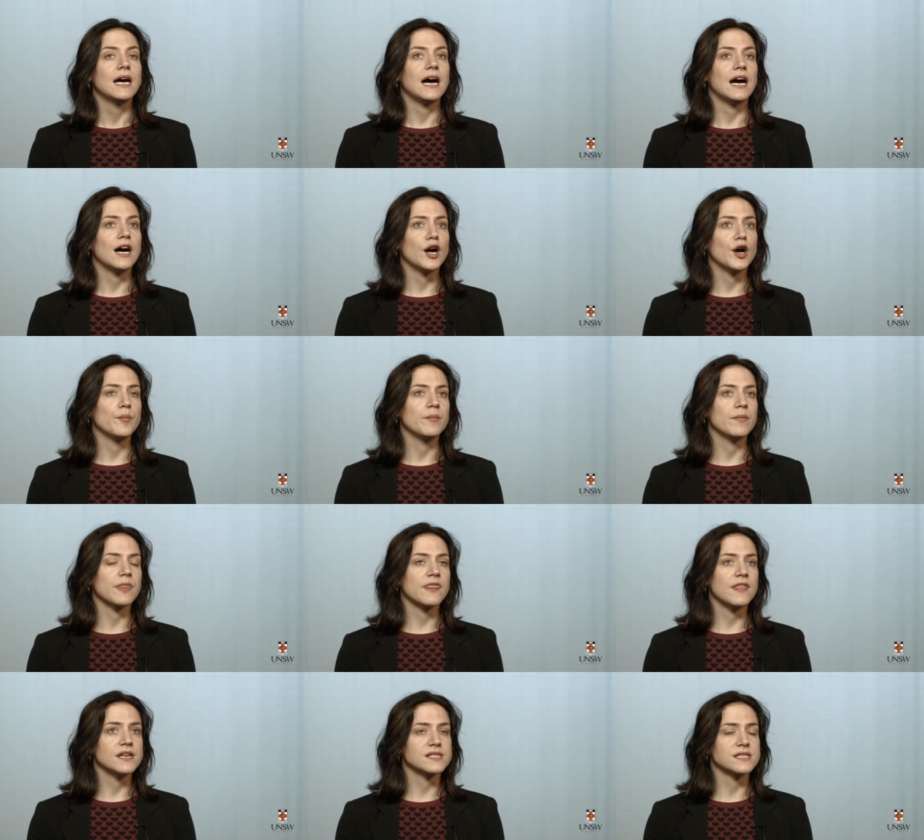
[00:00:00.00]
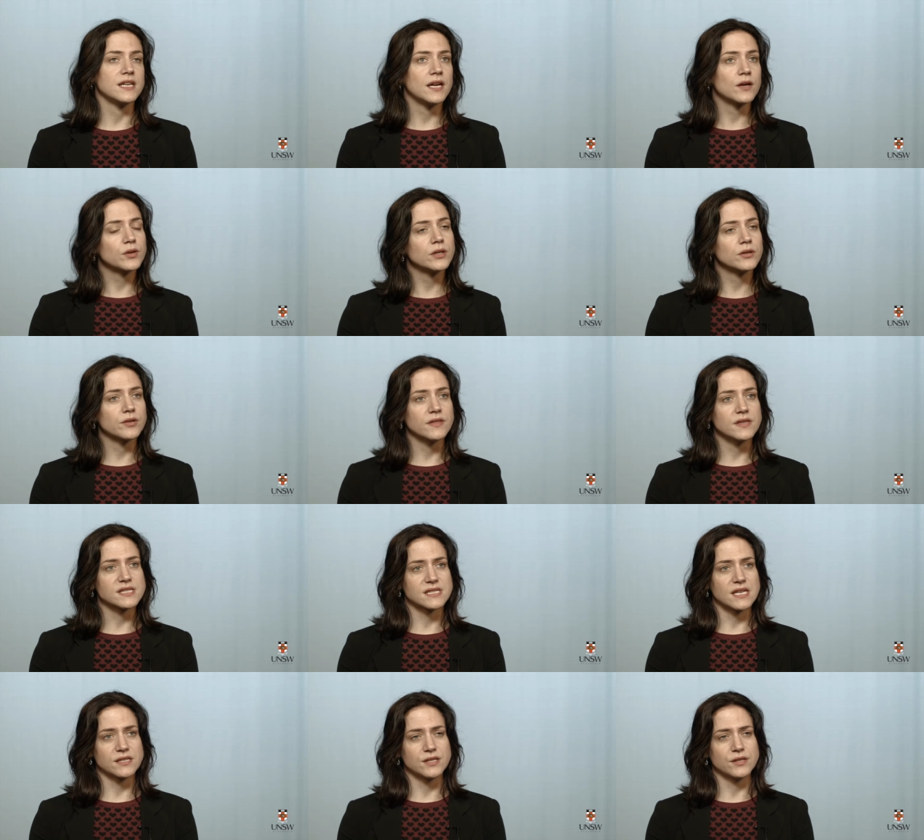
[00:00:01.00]
Um, there's an area in the
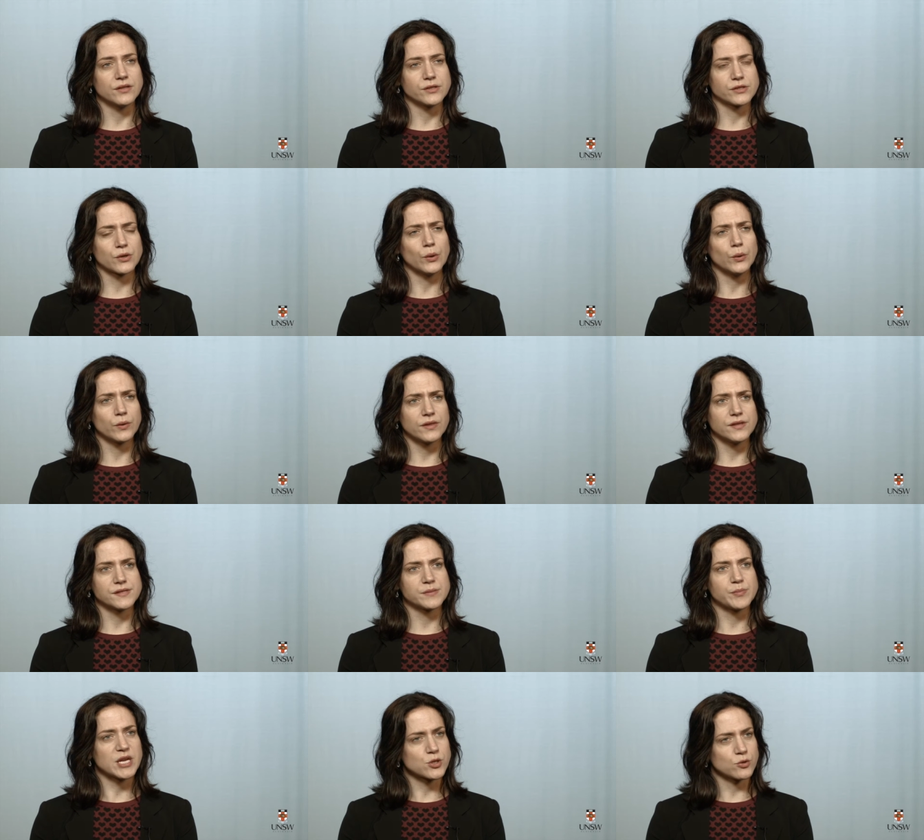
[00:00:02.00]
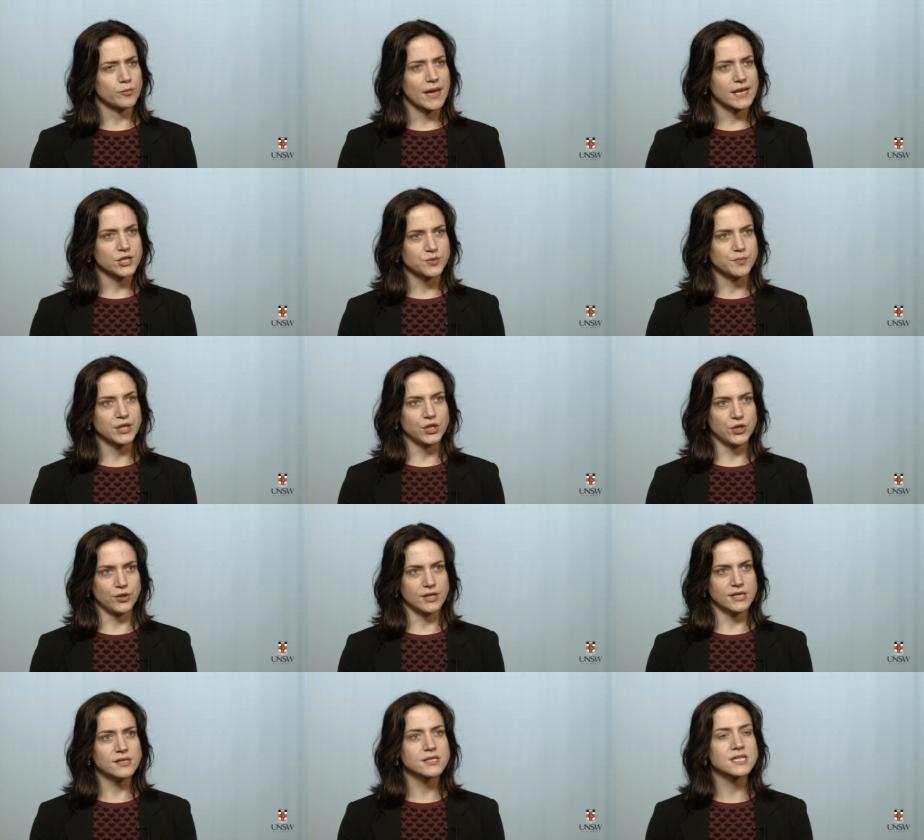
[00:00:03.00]
centre that's called the Special Management
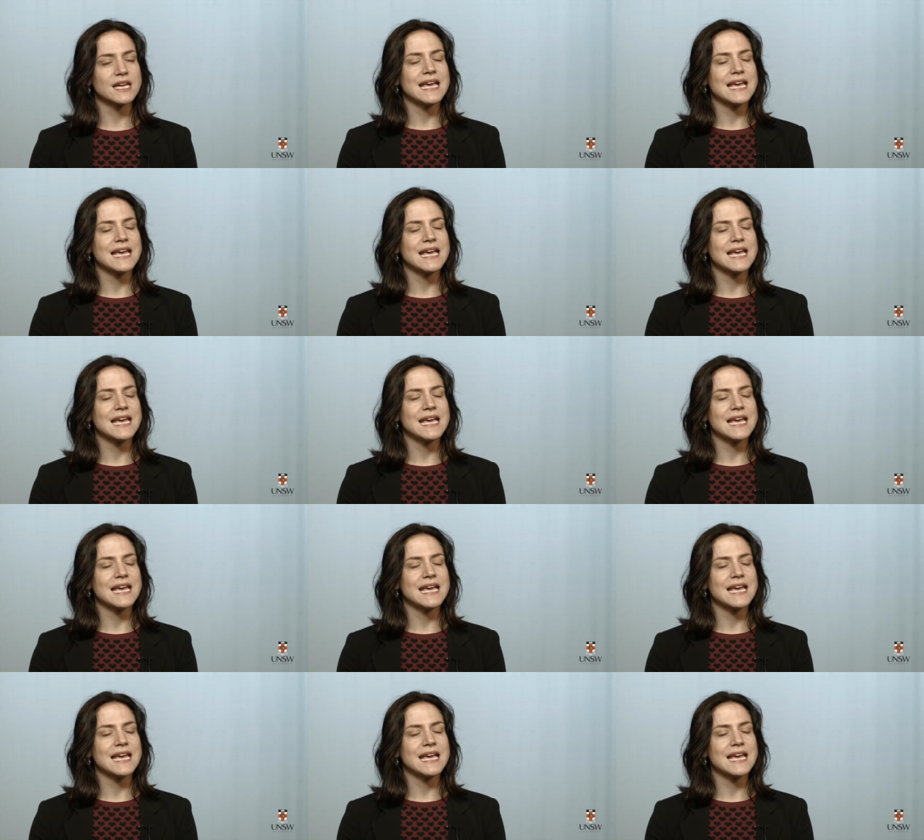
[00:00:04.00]
Unit,